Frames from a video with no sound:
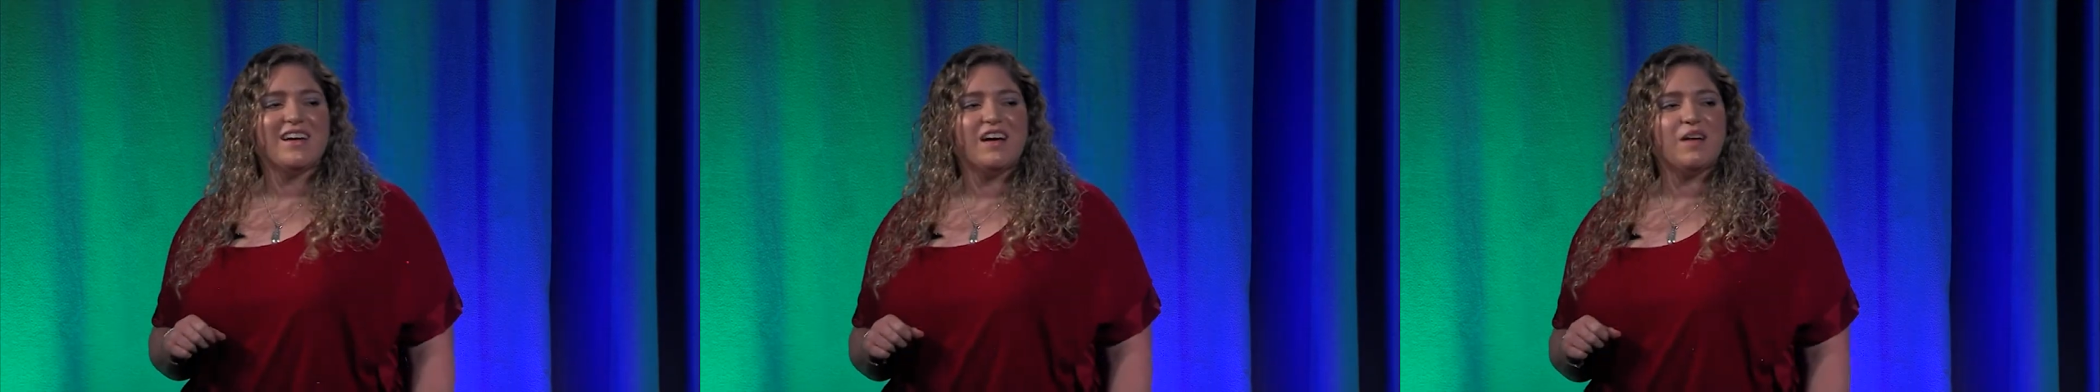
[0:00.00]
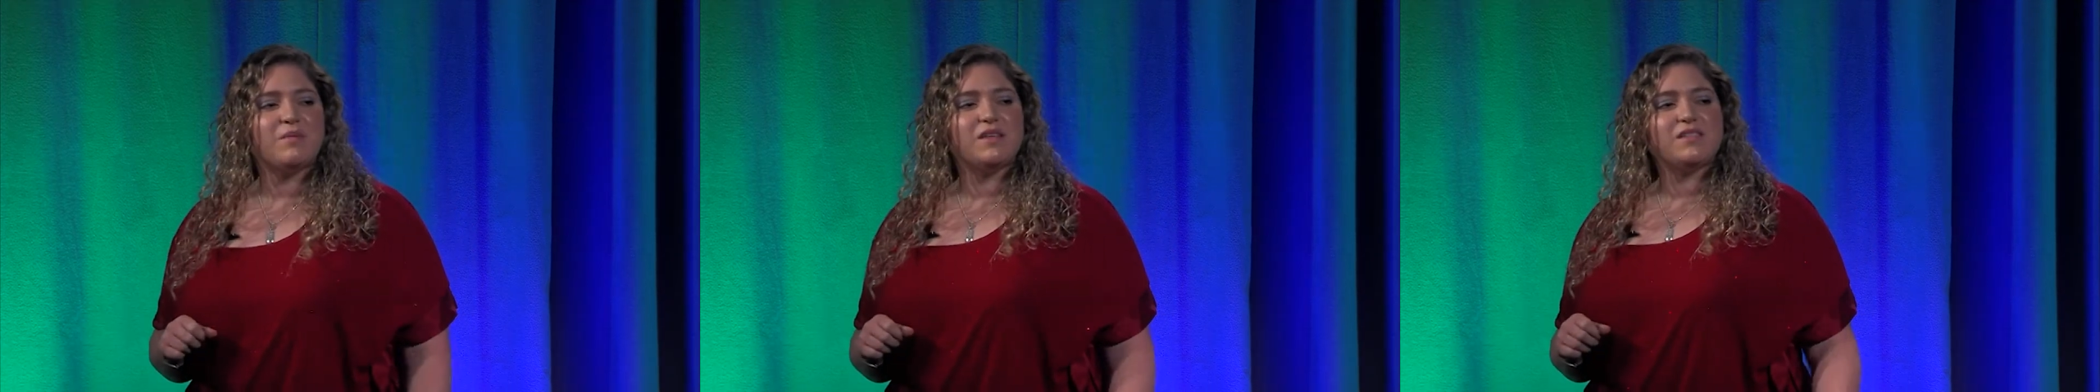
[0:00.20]

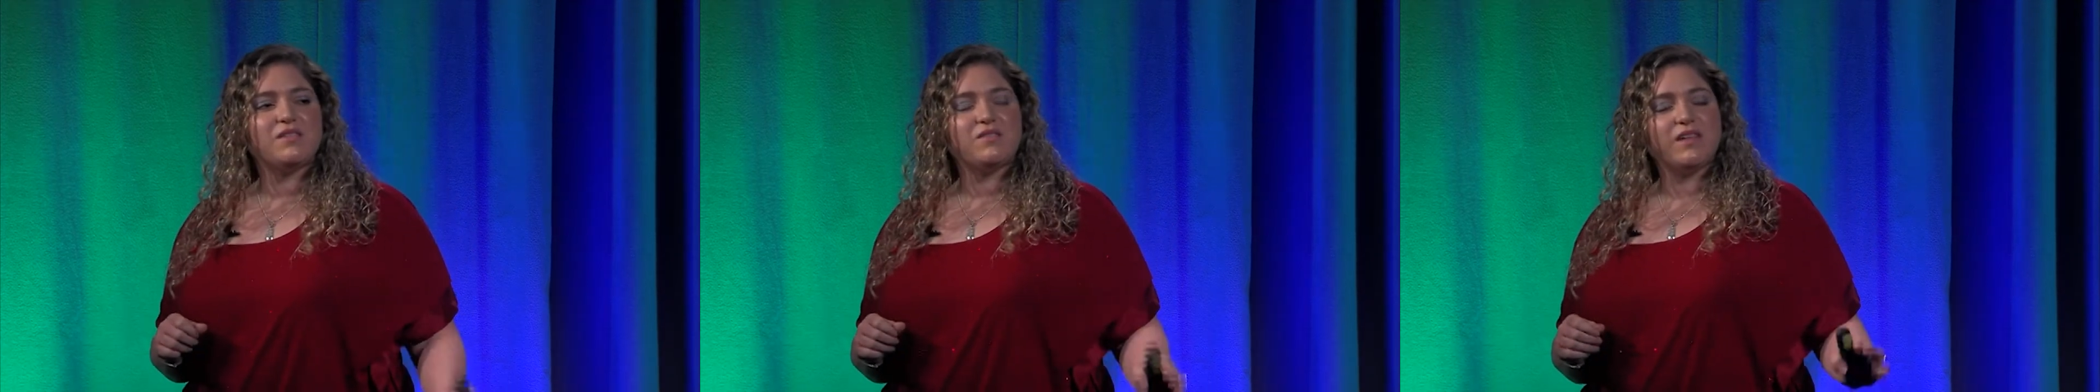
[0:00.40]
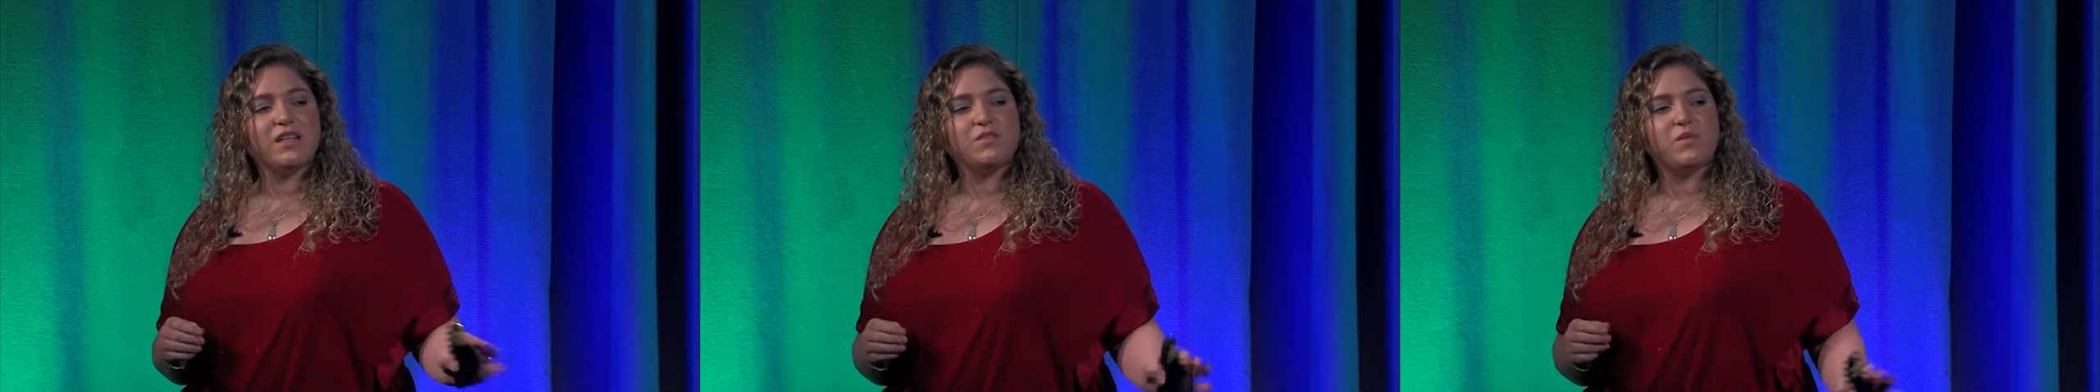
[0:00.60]
And
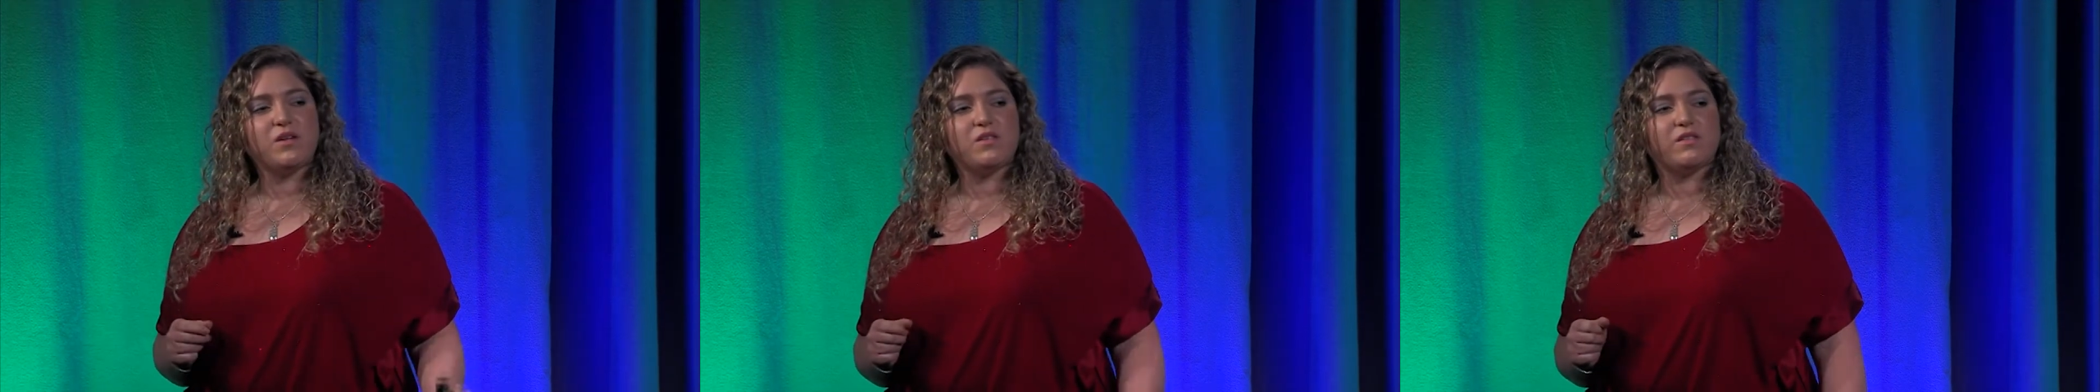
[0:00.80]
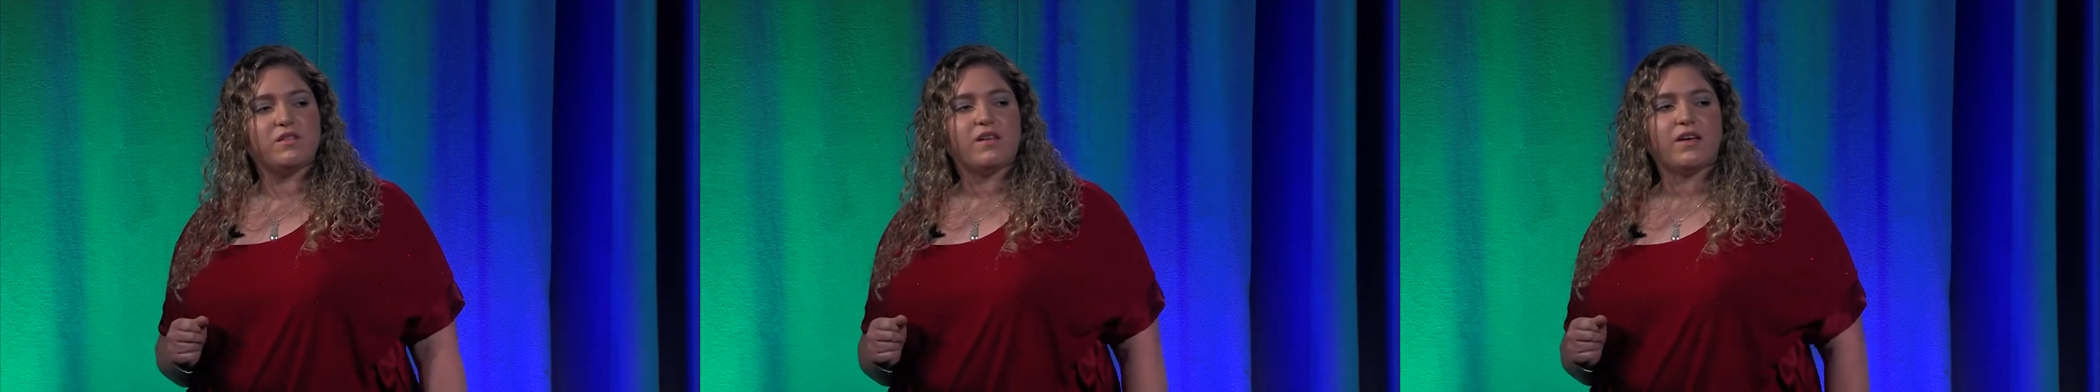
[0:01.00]
so that's what
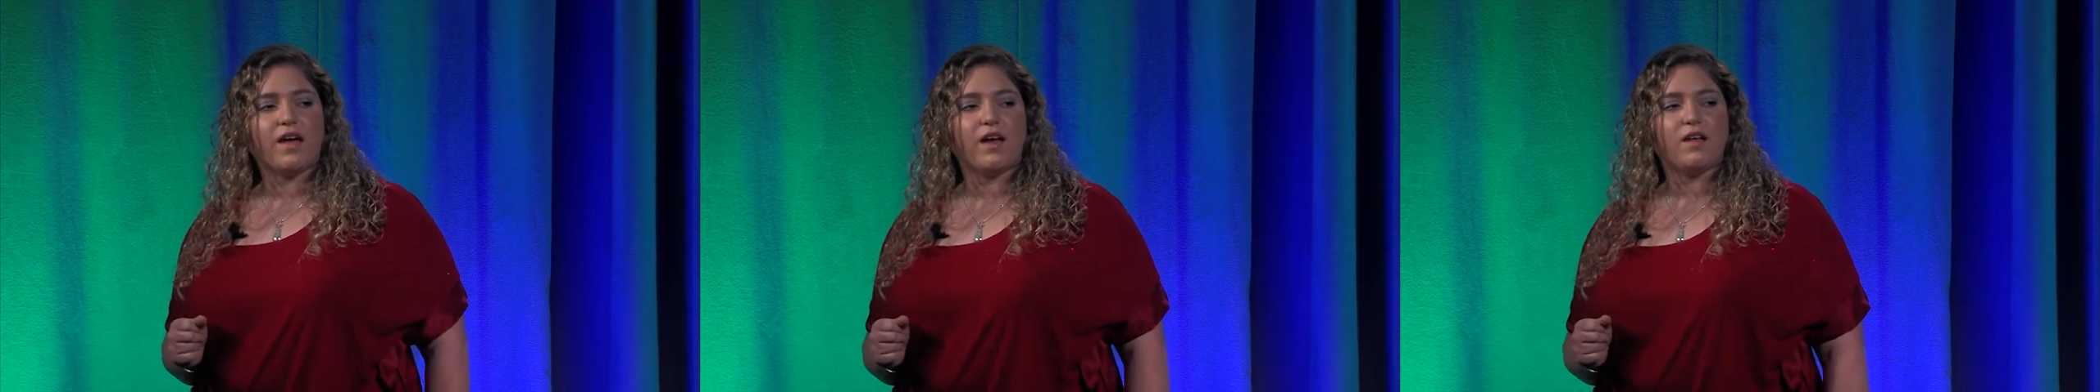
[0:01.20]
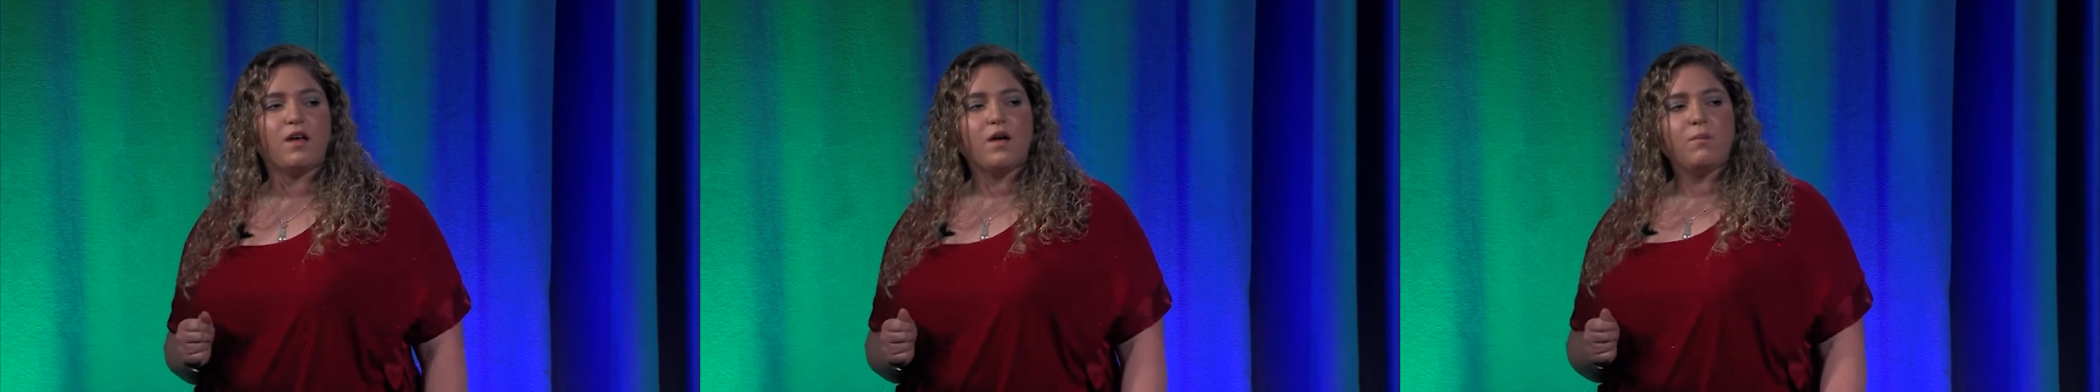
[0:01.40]
you're looking
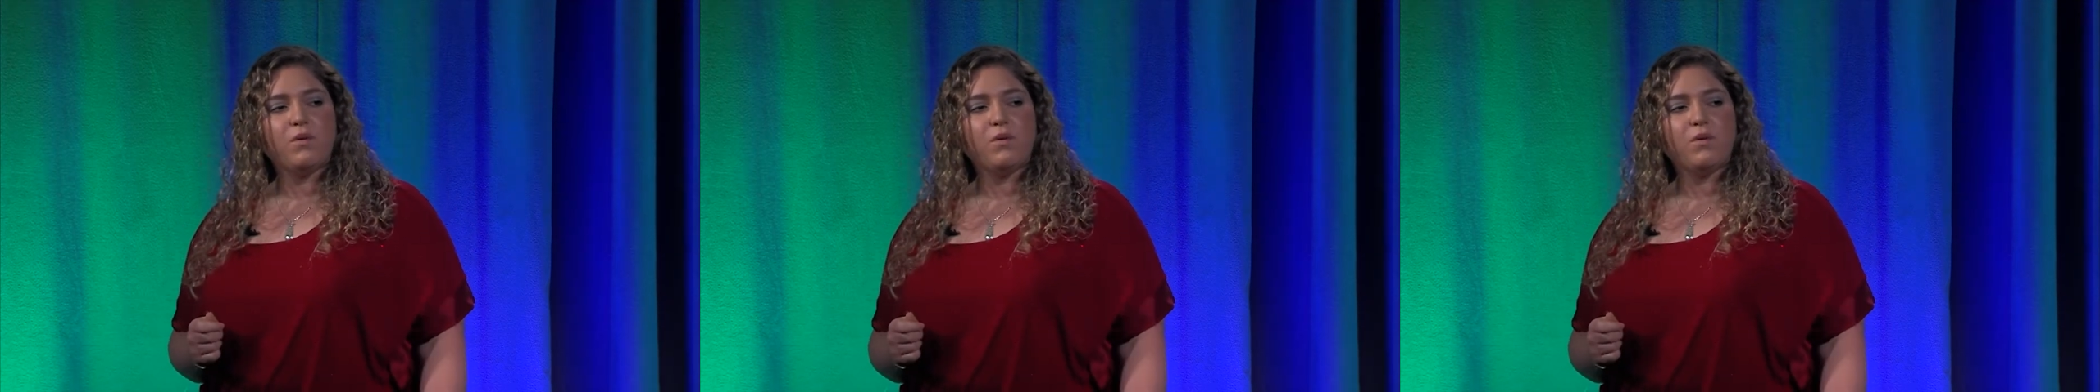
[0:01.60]
at.